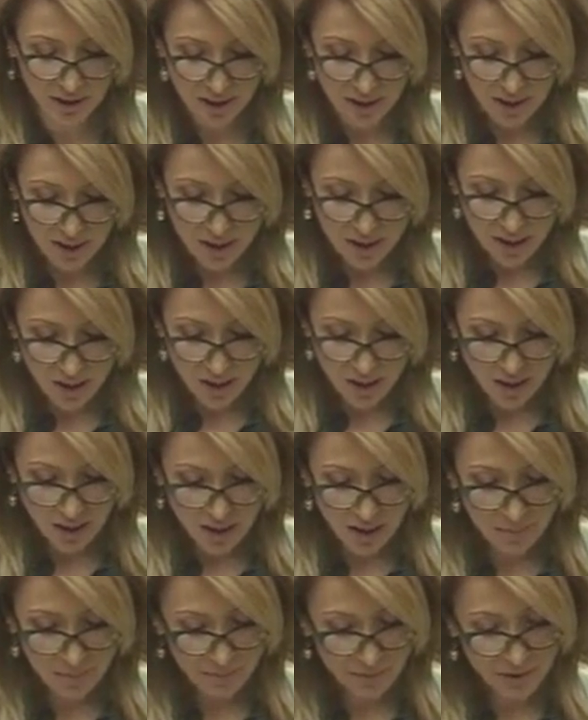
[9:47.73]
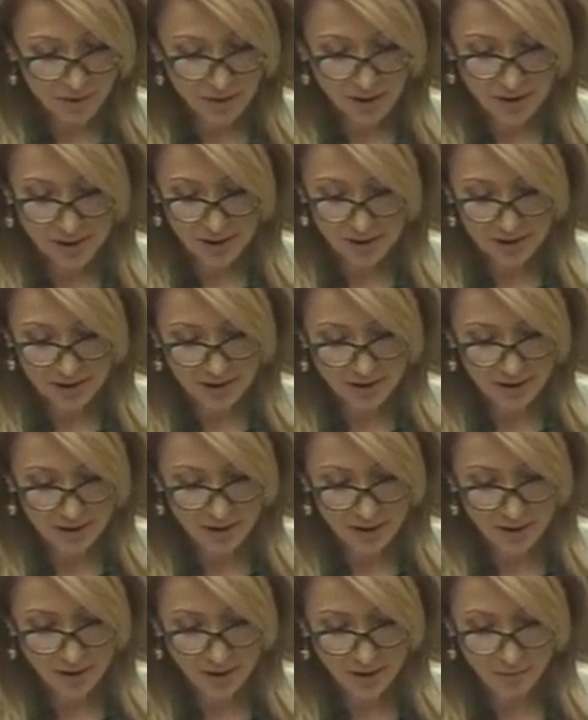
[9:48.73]
I have to say that
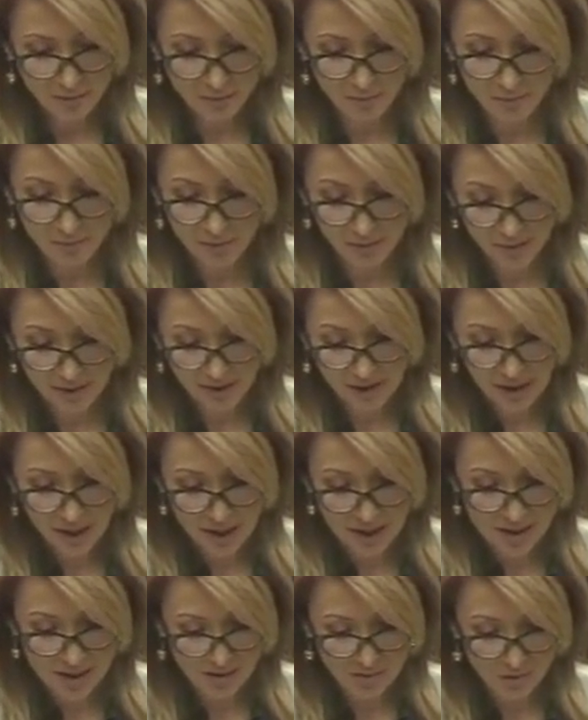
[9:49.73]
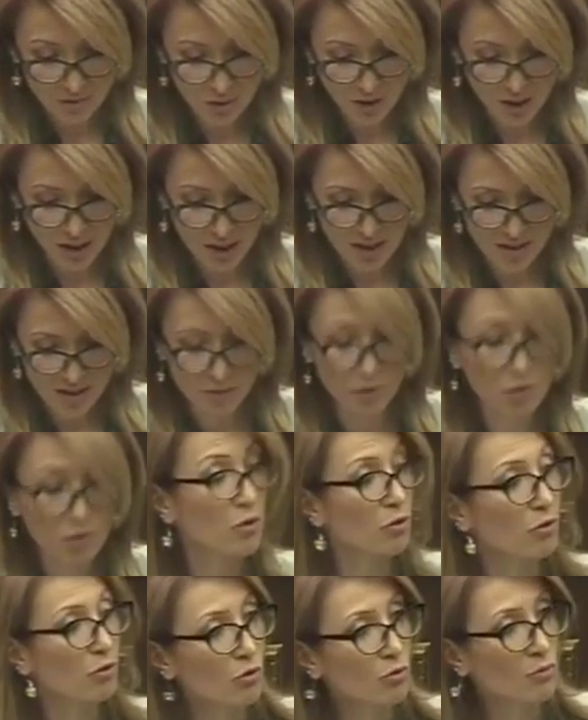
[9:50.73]
there are
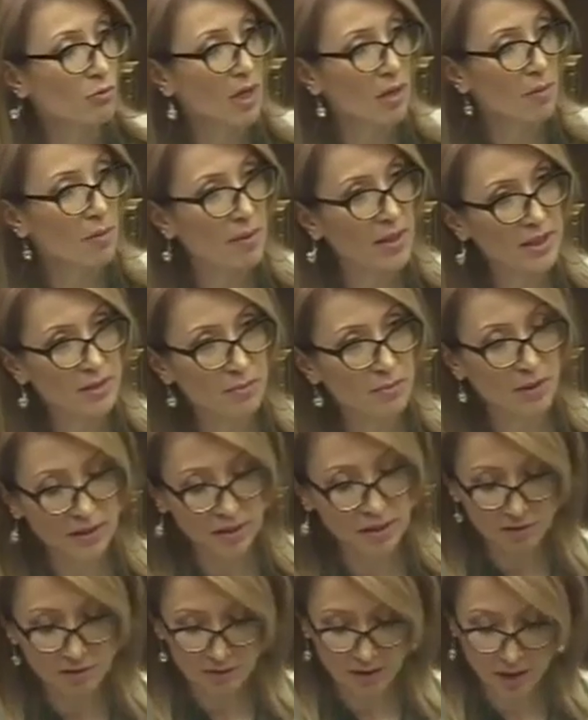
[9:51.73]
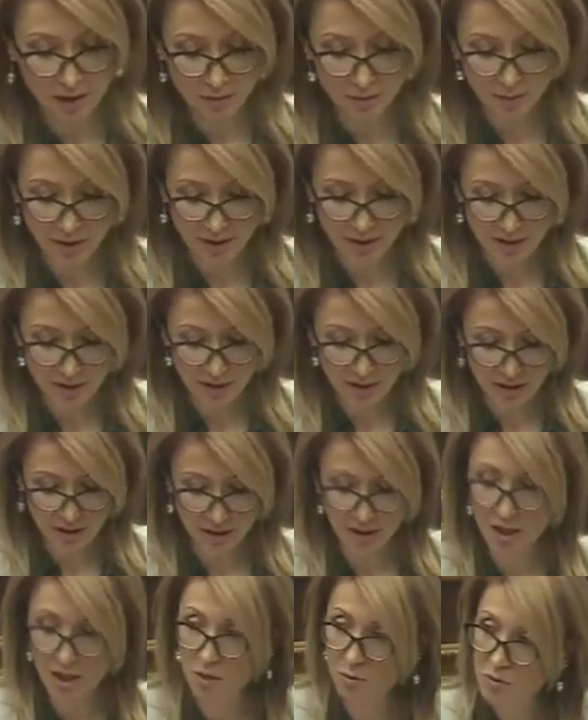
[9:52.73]
numerous different organizations,
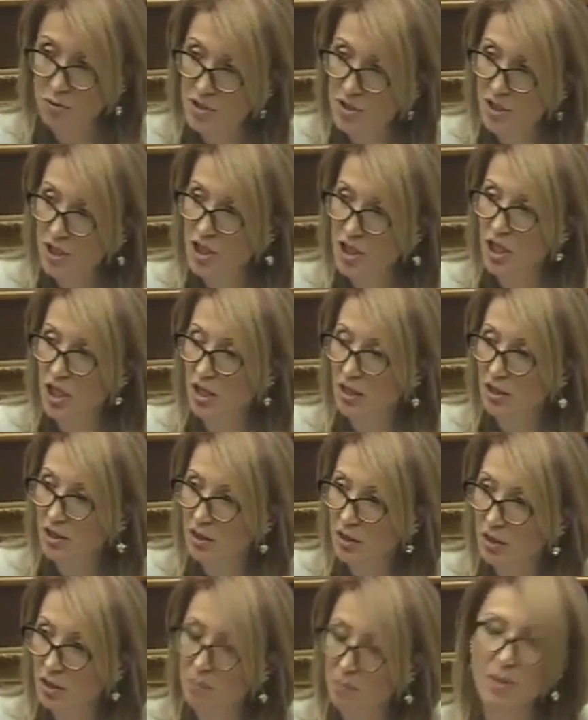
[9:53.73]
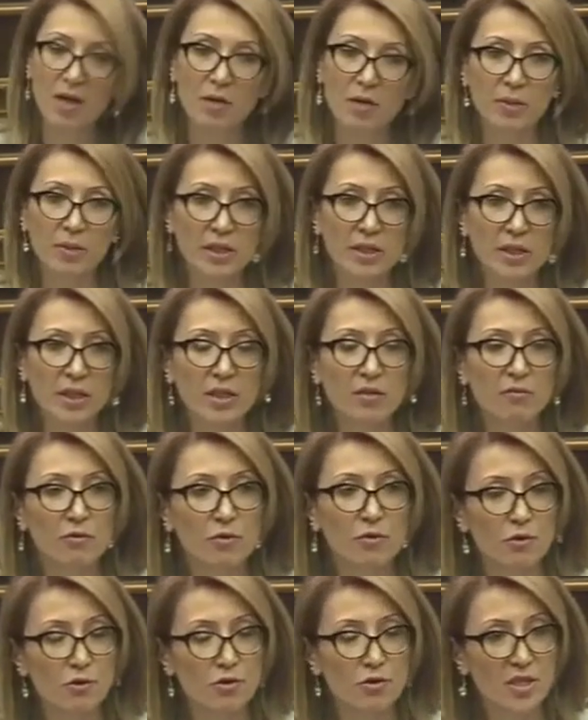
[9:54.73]
stakeholders in the sector,
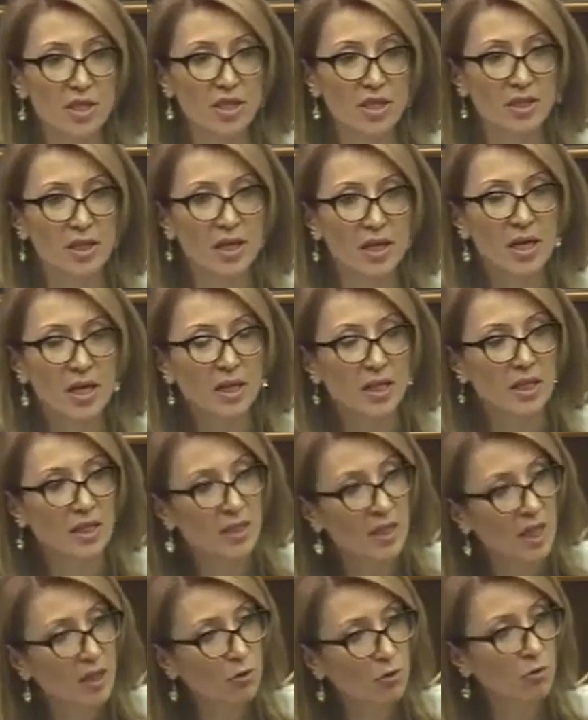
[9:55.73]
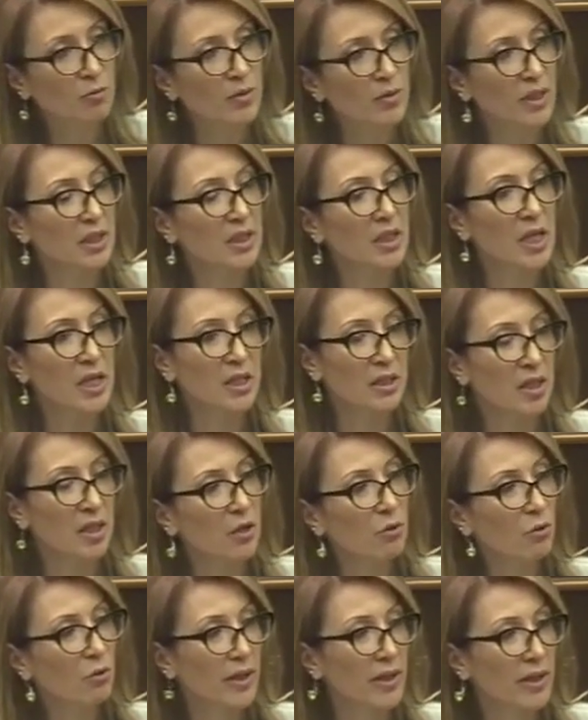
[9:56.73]
the discussions with whom will
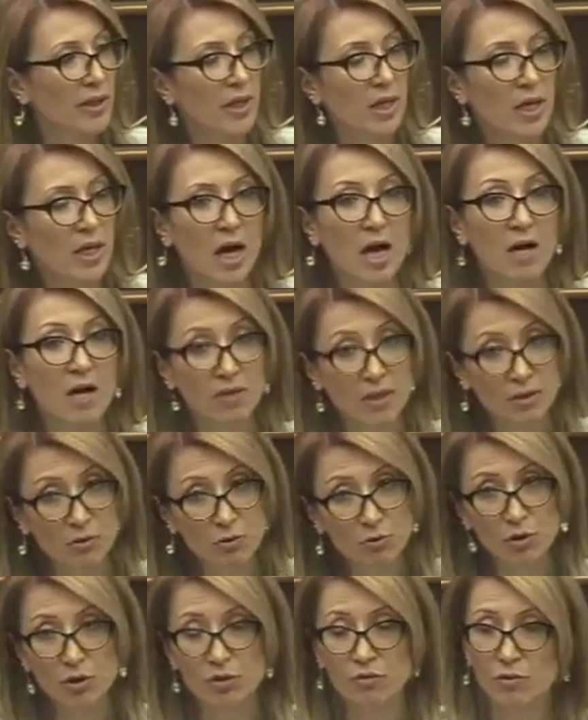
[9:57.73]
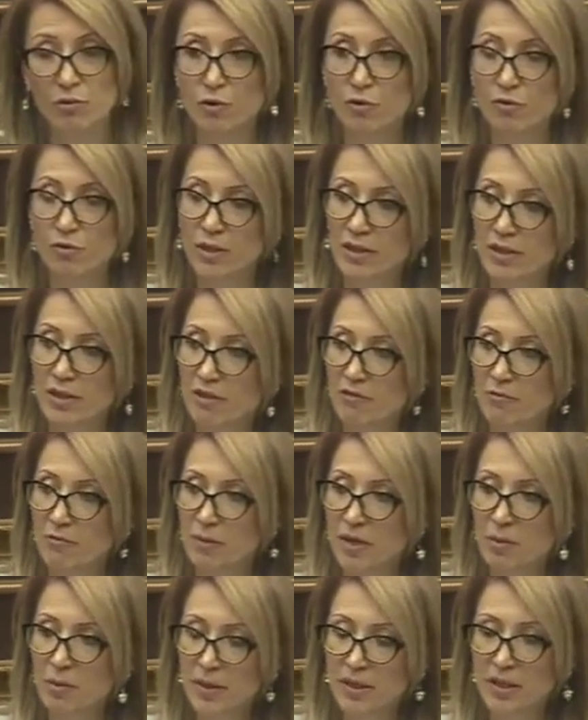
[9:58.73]
become a tradition, because we have to be
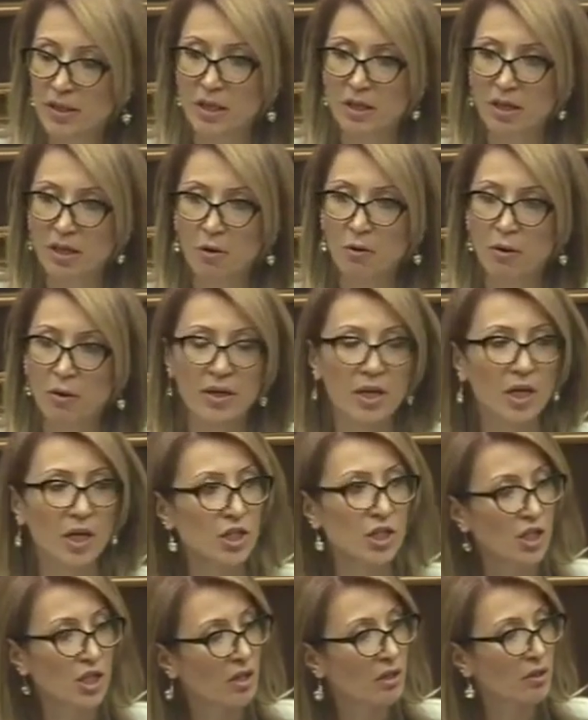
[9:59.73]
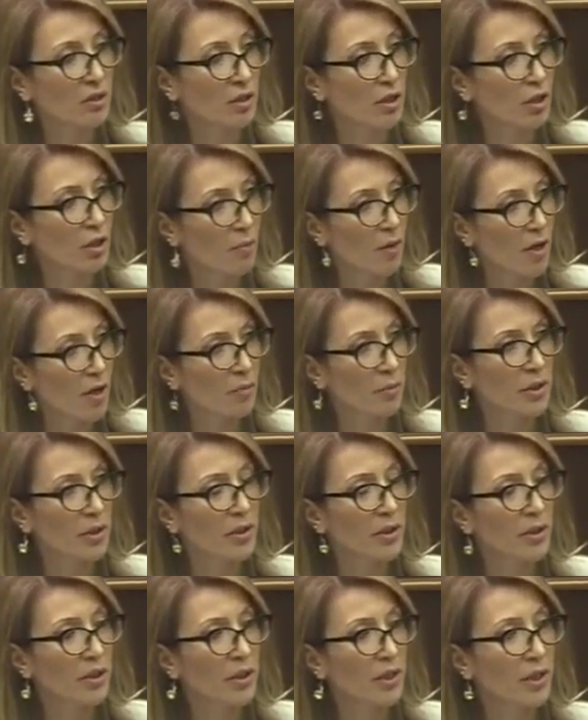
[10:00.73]
able to hold discussions
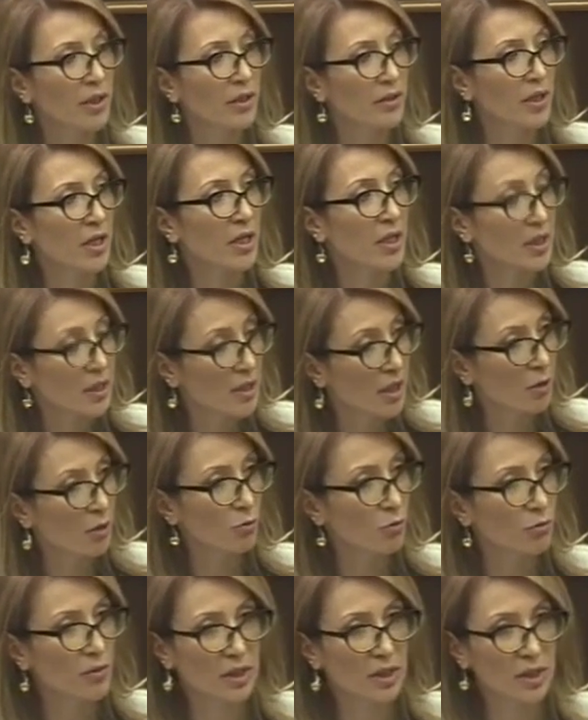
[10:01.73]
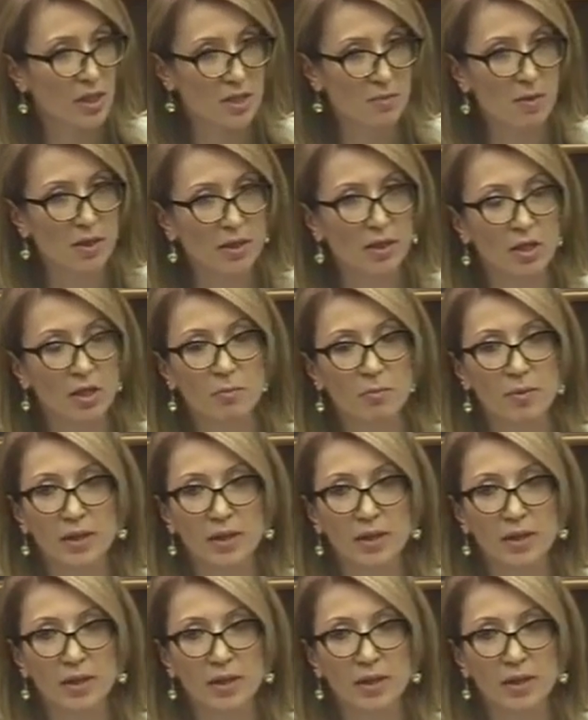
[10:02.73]
very often with stakeholders,